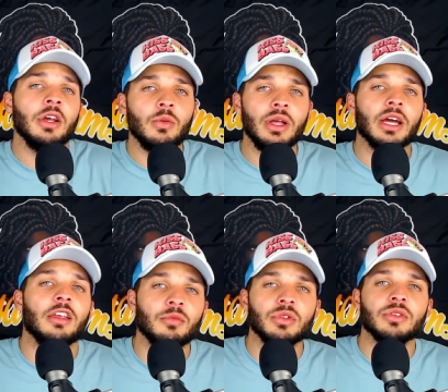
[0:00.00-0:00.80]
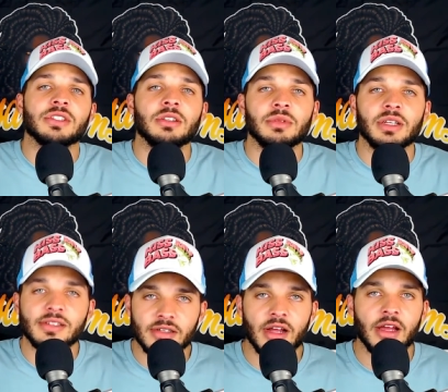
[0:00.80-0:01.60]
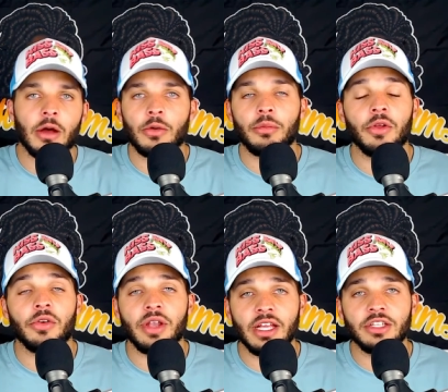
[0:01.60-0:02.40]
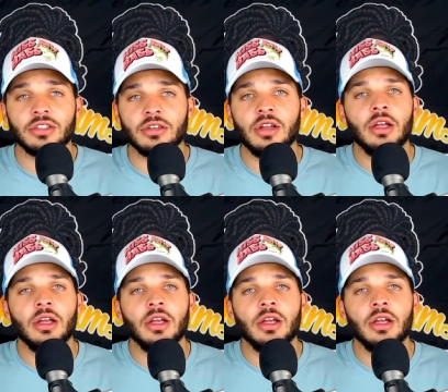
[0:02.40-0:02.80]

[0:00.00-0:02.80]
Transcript: We got to give them a little something because they're not out in Mother Nature.